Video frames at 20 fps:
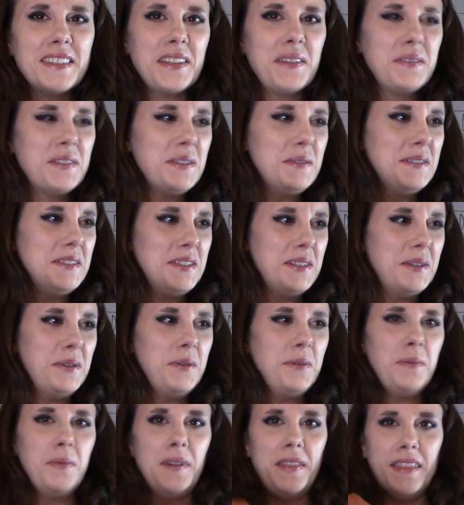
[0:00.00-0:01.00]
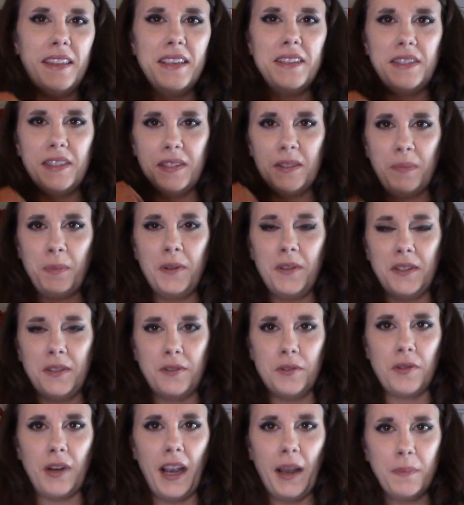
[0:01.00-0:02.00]
left to do with this is put the
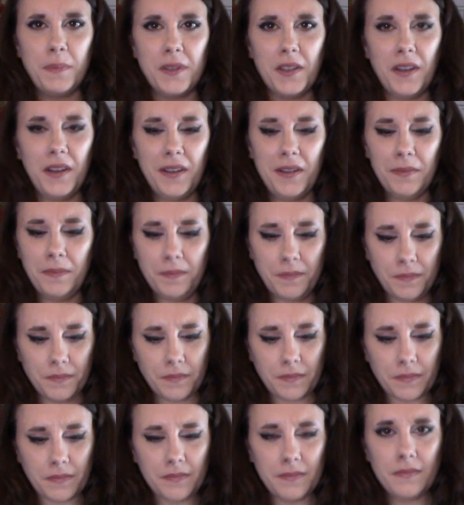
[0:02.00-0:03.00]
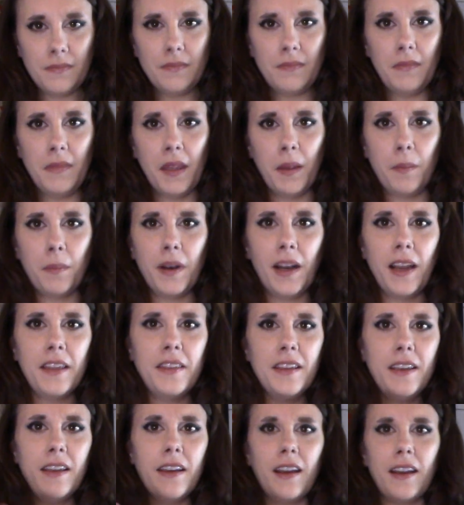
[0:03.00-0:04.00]
straps on. But I
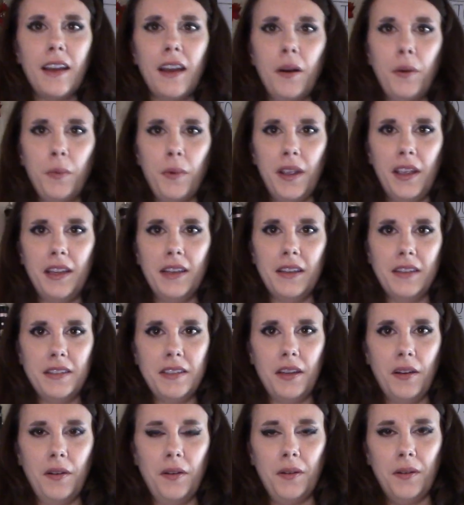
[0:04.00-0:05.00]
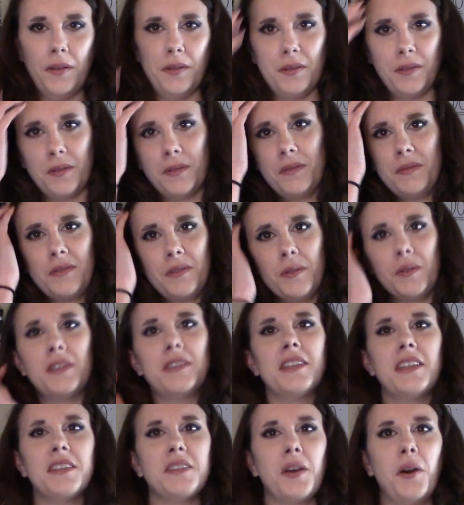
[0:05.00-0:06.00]
think I gotta wait until
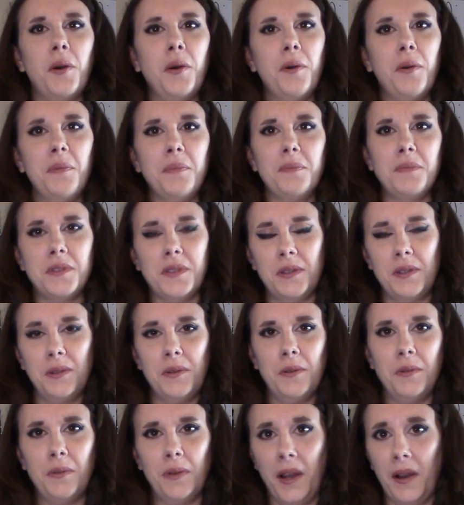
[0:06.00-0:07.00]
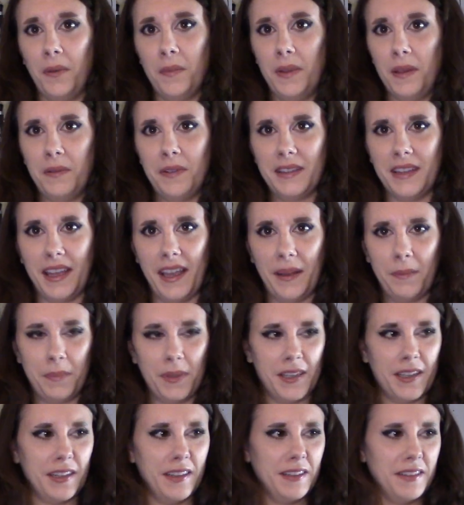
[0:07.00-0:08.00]
Chris gets home to help me with that
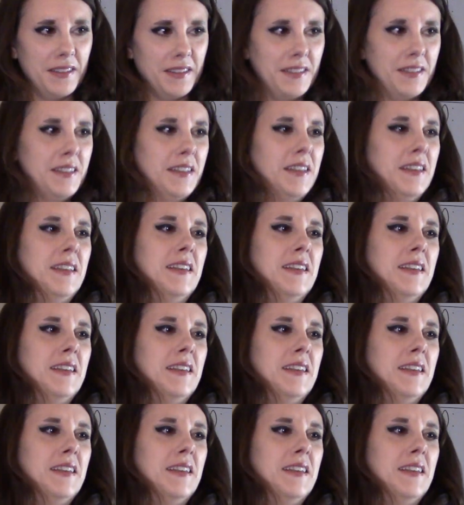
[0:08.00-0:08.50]
because